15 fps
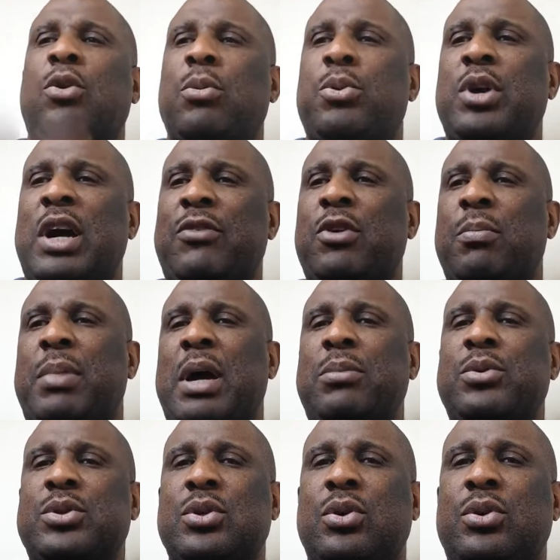hope you have your
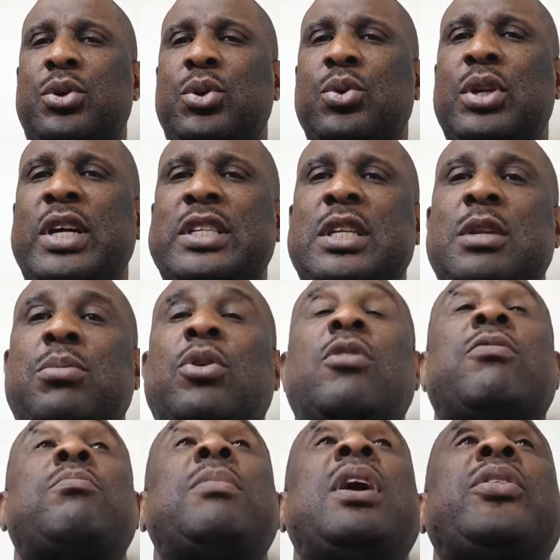Bibles on you. That's the book
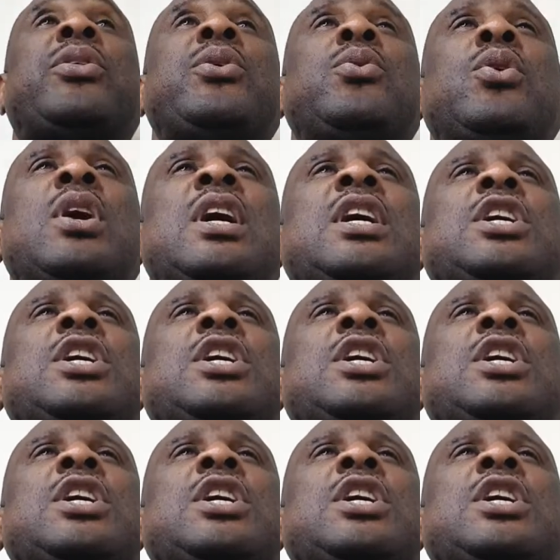of Matthew,